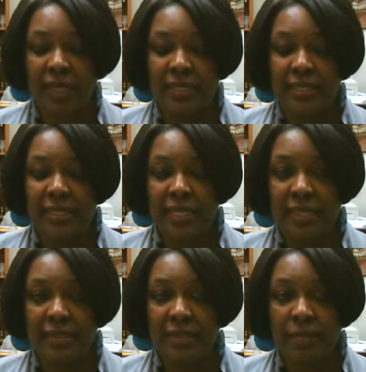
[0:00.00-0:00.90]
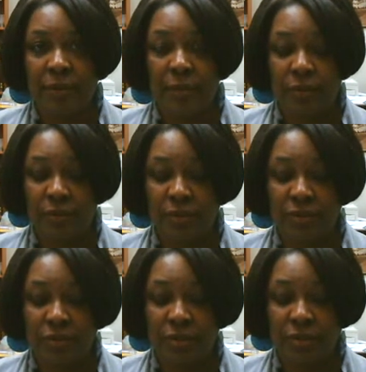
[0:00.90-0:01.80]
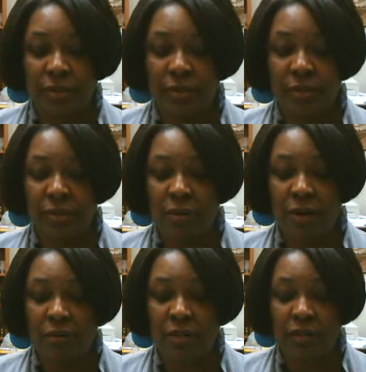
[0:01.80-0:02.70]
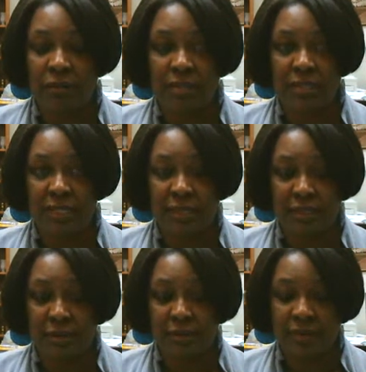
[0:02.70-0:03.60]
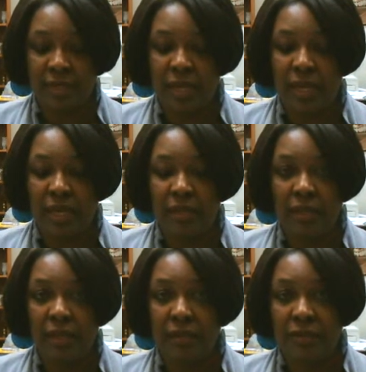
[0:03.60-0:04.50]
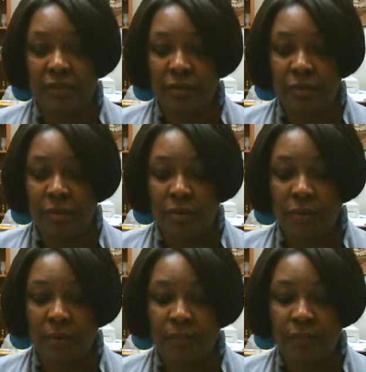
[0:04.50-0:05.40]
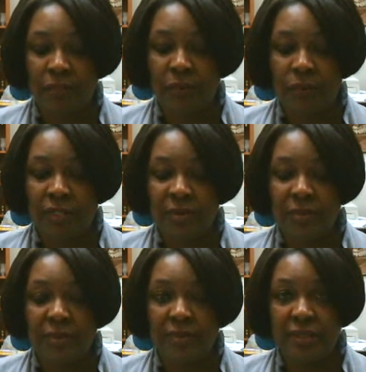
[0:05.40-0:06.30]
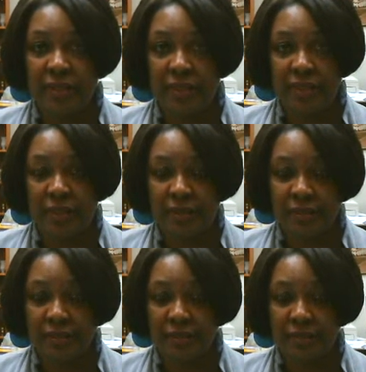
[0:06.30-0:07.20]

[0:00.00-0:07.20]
It says that people construct their own understanding and knowledge of the world through experiencing things